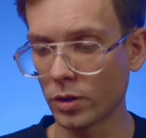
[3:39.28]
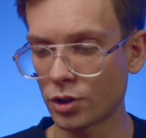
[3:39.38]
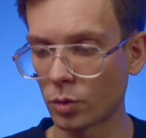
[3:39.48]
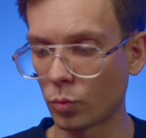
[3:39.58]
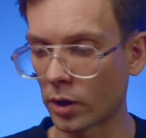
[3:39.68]
What
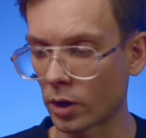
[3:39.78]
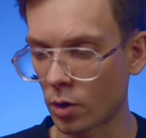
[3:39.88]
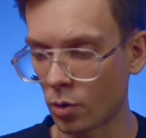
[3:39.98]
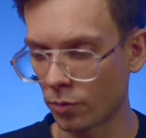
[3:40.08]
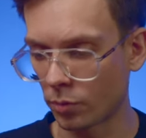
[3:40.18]
should we
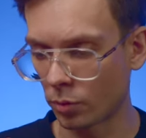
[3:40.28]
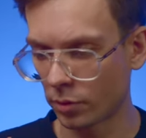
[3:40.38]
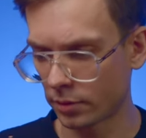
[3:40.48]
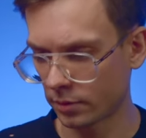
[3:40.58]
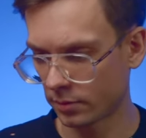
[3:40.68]
go
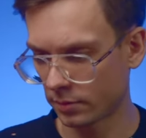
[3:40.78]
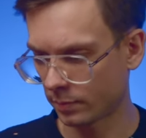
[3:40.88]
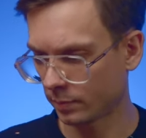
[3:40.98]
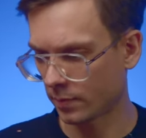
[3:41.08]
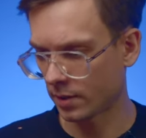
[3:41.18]
for?
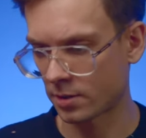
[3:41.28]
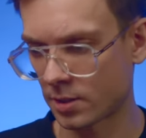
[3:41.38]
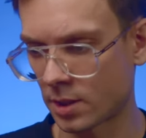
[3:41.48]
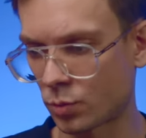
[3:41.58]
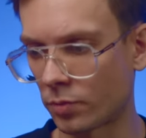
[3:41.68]

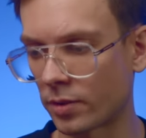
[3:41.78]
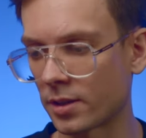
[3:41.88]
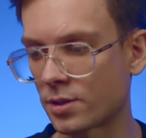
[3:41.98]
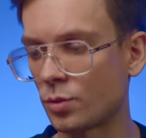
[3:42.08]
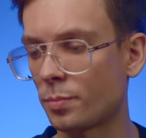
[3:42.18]
Since we've
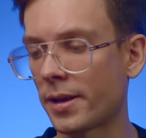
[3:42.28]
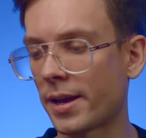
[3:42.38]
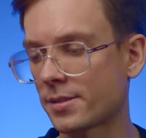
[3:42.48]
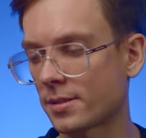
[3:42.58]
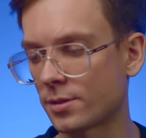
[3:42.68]
got two
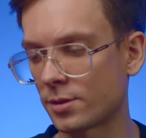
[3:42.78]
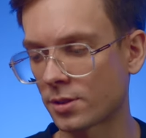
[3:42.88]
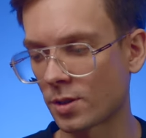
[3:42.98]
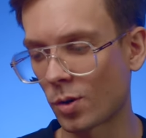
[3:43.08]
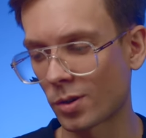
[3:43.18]
pairs and two
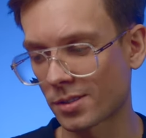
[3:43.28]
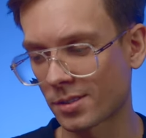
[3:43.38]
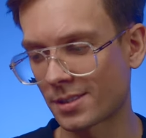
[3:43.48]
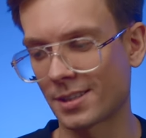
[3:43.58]
stalks,